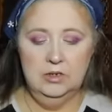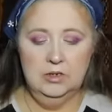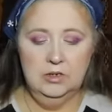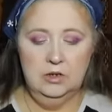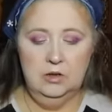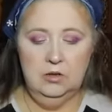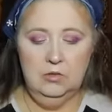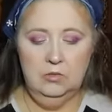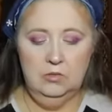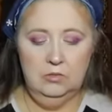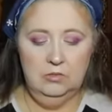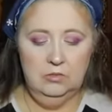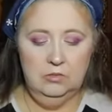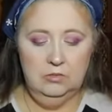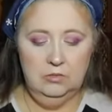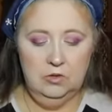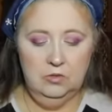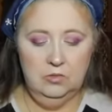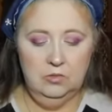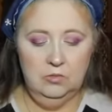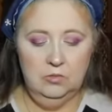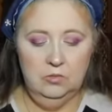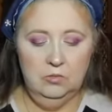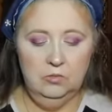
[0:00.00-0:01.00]
So I'm
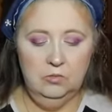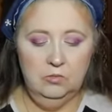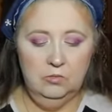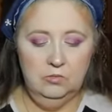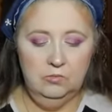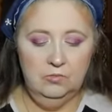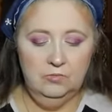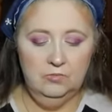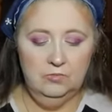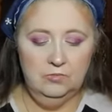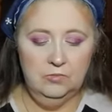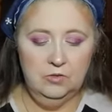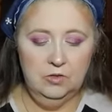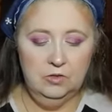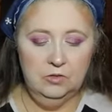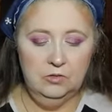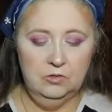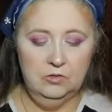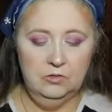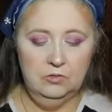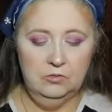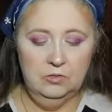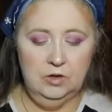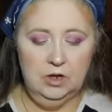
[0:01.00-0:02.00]
going to
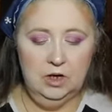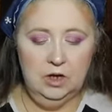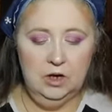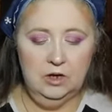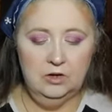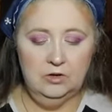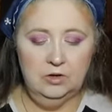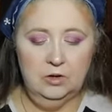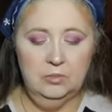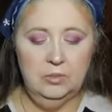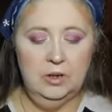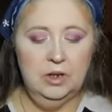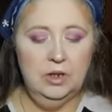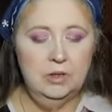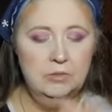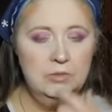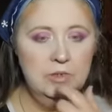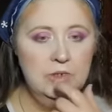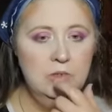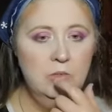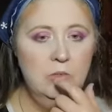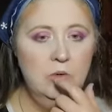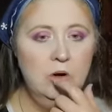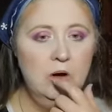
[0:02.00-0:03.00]
rehydrate my
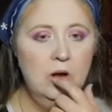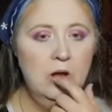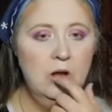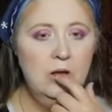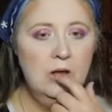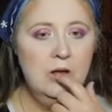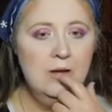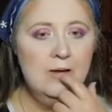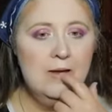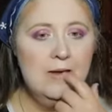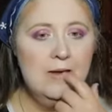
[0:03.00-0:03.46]
lips some more.